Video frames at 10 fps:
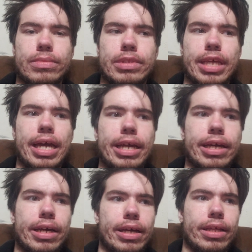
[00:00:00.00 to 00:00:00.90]

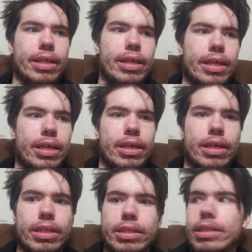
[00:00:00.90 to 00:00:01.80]
they
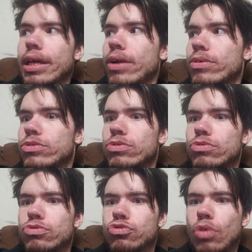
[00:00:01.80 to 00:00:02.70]
don't
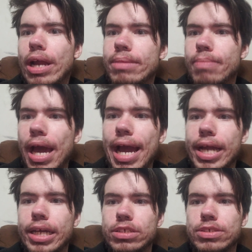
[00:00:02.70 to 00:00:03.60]
drain
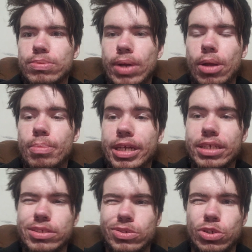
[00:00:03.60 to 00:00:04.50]
back as well
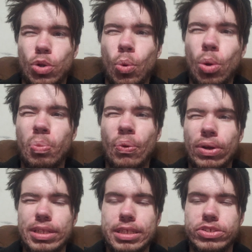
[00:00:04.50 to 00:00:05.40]
because there's an oil
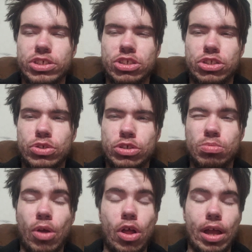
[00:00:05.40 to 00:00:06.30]
port that's too
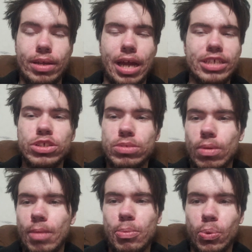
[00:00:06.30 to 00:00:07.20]
small. I used to
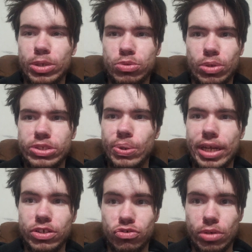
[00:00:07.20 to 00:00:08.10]
remember which one you
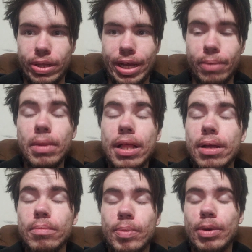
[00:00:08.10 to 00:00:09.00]
had to drill out,
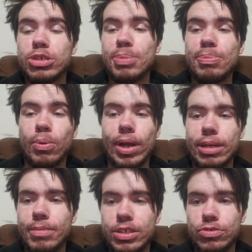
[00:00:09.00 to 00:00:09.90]
but most people
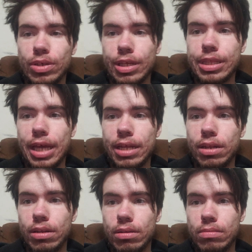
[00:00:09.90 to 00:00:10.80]
recommend drilling that
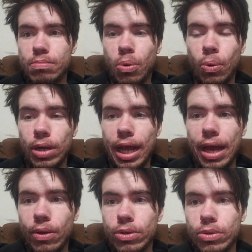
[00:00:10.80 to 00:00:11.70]
port
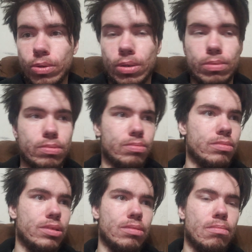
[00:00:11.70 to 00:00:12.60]
out or
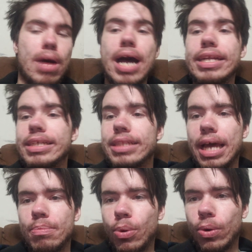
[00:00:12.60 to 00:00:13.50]
modding
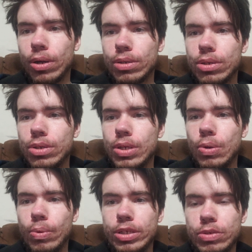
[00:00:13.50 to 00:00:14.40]
that port
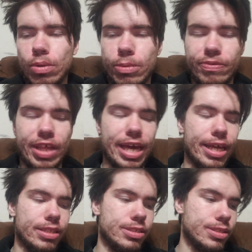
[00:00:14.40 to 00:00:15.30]
when you remove the
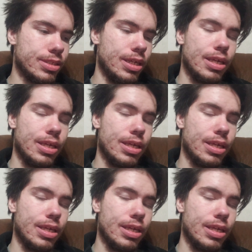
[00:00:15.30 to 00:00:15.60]
heads.